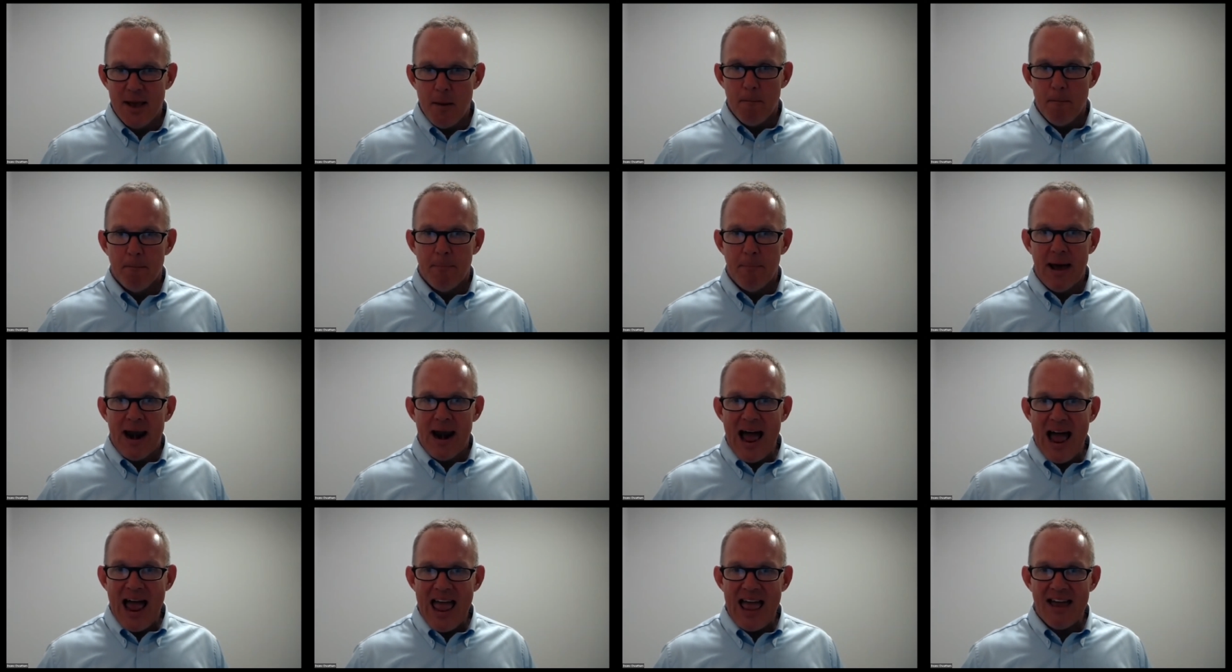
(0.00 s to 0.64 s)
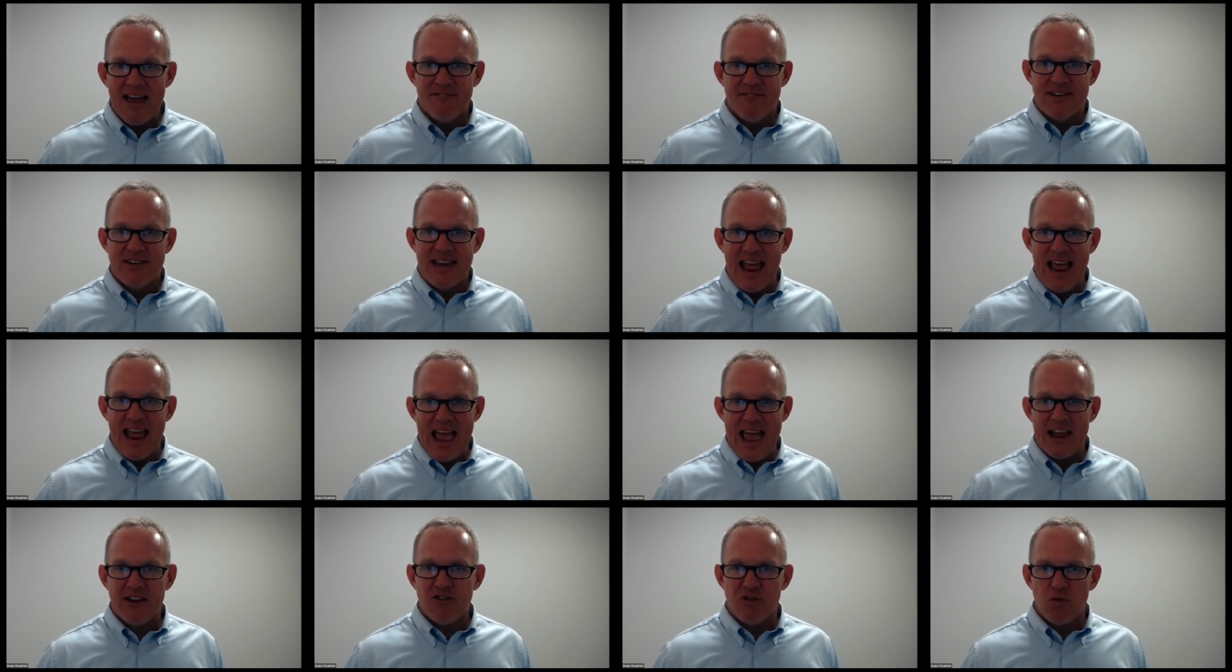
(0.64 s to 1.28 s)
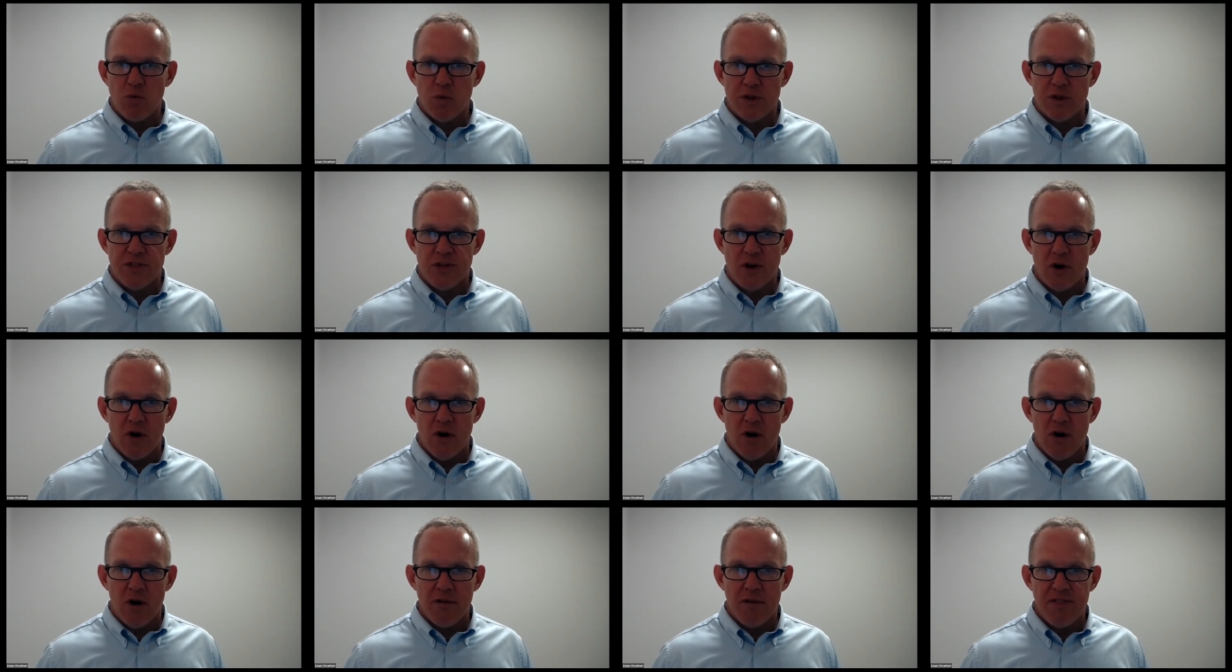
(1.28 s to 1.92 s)
but I have danced with
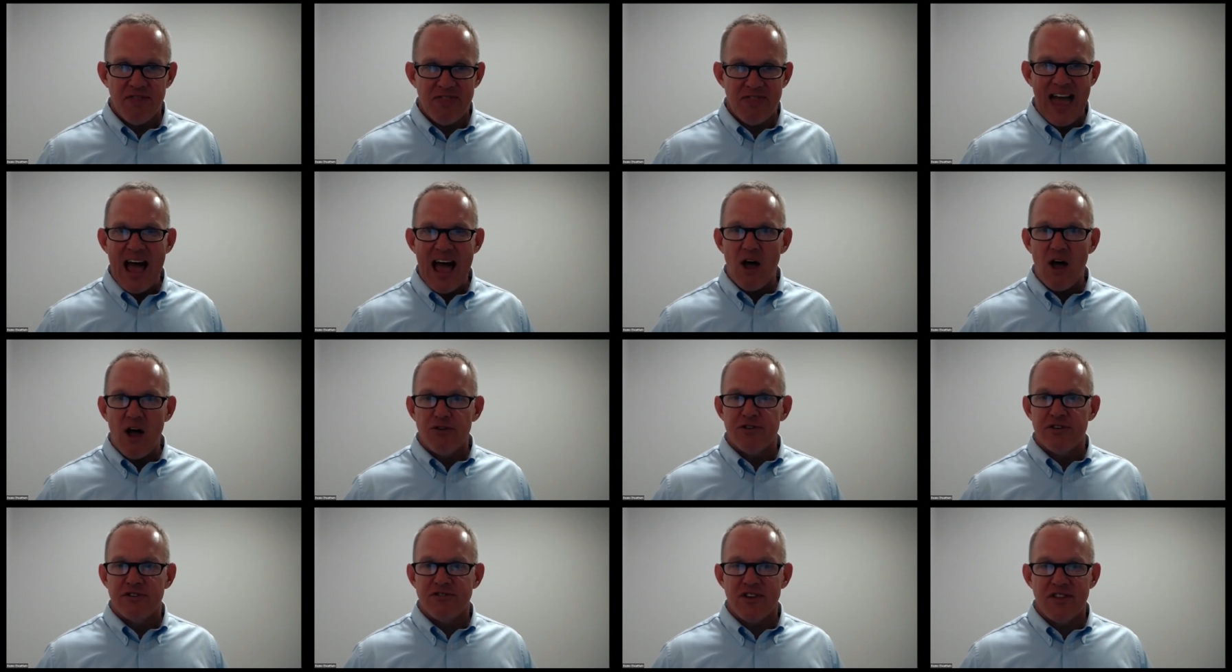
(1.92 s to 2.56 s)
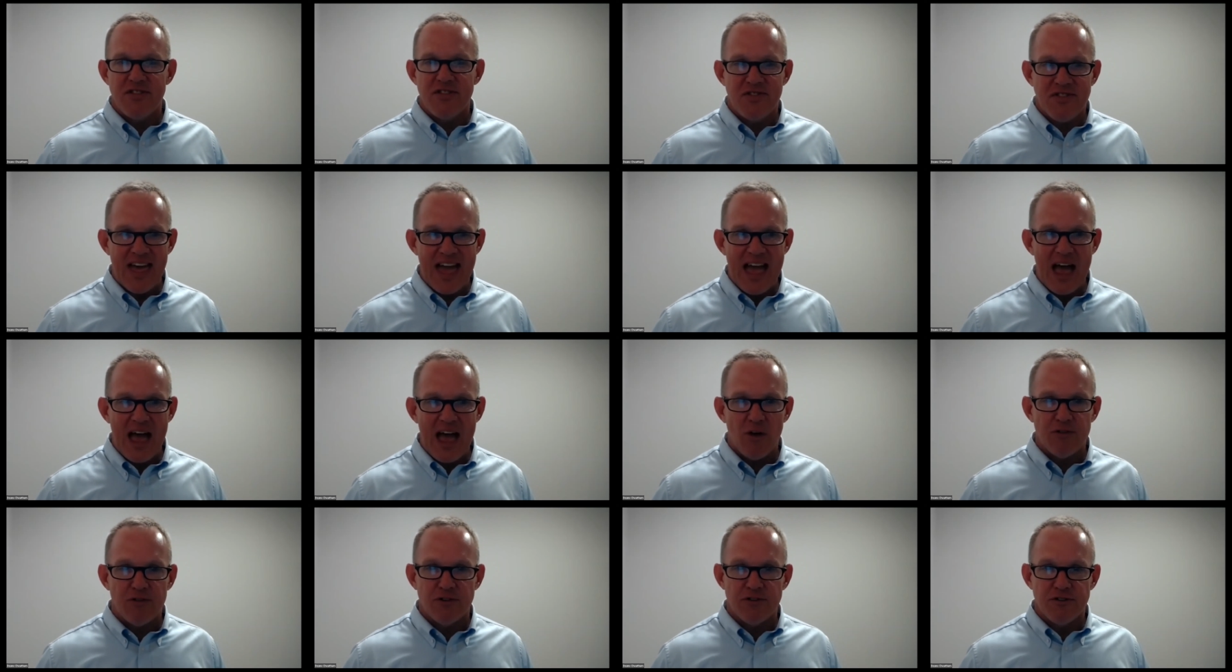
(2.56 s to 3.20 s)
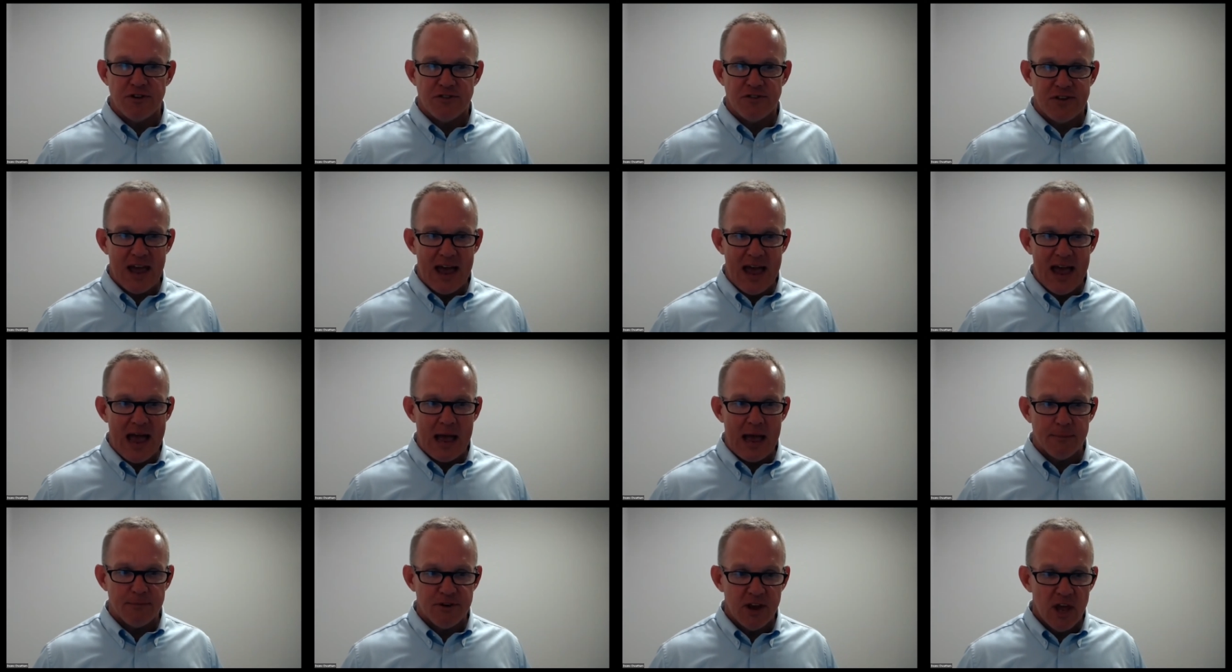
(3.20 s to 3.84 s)
her thousands and thousands of
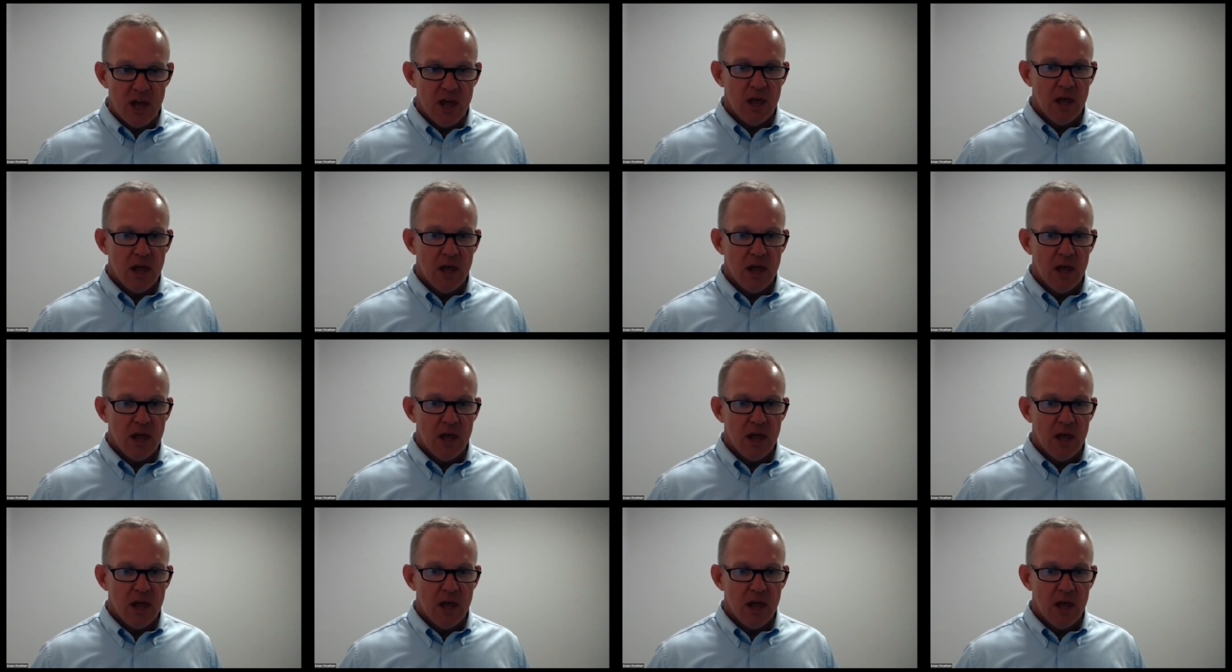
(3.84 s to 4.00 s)
times.